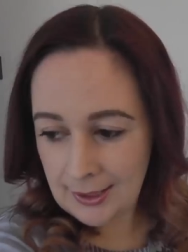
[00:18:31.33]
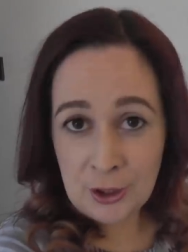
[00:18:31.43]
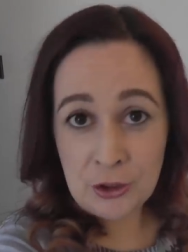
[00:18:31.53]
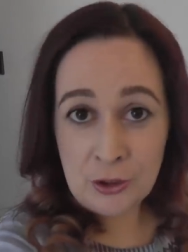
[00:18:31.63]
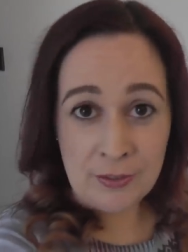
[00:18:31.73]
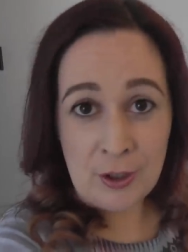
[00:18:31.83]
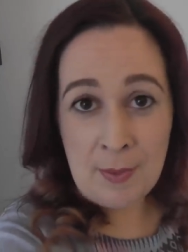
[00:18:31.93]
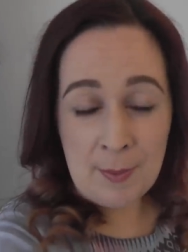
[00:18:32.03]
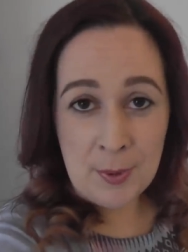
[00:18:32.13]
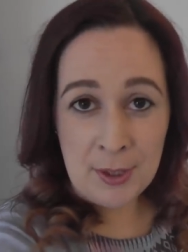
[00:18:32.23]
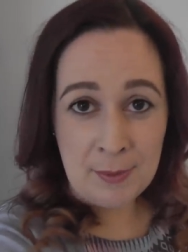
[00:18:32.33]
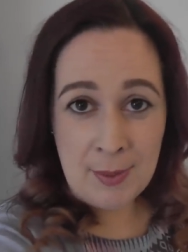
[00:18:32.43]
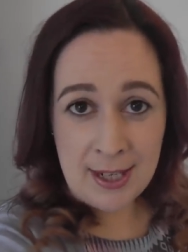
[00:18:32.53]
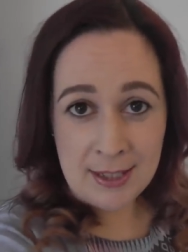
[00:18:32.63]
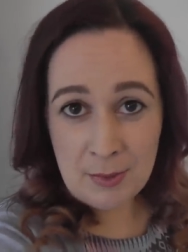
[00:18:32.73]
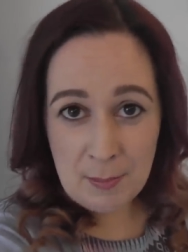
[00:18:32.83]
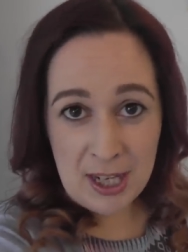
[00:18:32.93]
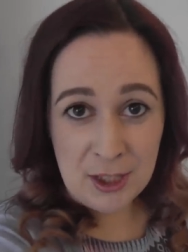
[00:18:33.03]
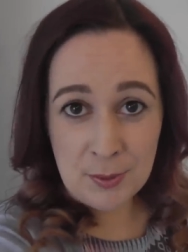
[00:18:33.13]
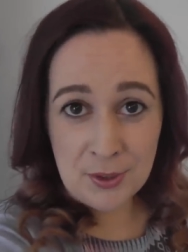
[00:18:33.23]
and shove all my boarding pass and my
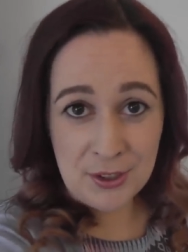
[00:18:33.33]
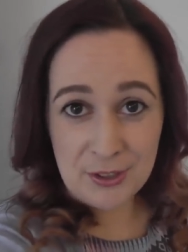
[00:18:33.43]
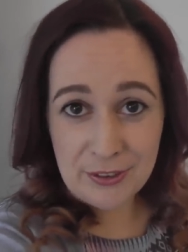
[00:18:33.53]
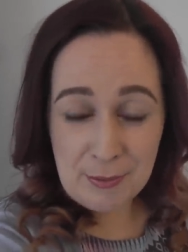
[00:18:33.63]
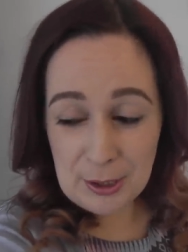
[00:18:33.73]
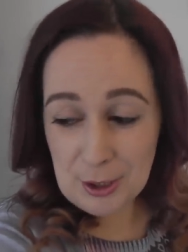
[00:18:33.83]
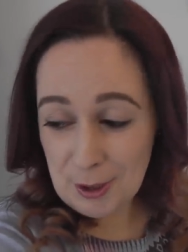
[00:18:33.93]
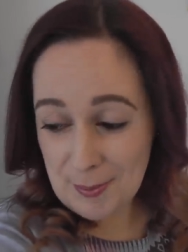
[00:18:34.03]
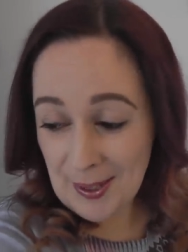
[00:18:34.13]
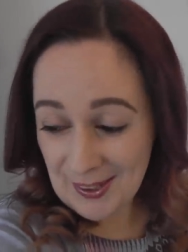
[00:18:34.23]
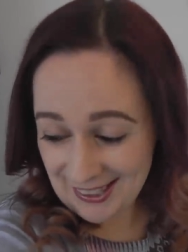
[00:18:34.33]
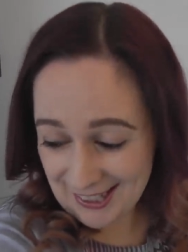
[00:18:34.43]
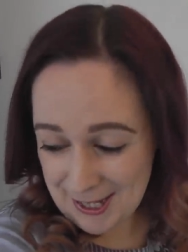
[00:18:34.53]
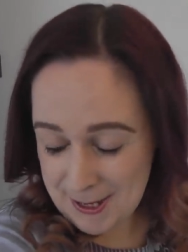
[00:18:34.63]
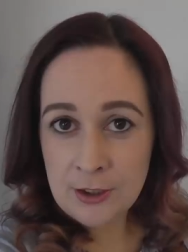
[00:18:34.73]
passport and stuff in my coat pocket.